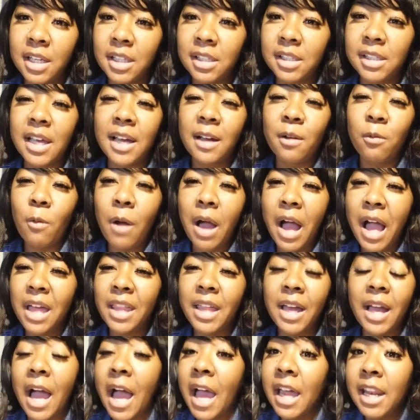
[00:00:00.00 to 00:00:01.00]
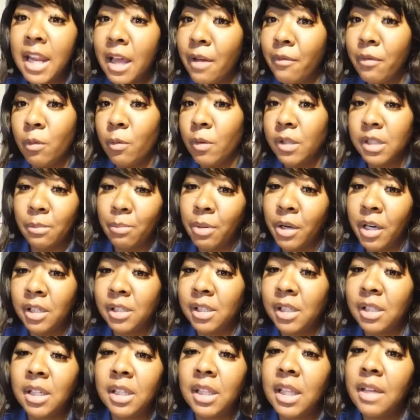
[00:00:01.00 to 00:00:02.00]
And it's like, why? Like, I never was a
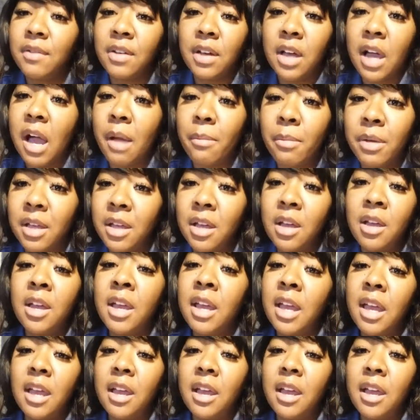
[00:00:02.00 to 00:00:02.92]
person to leave a comment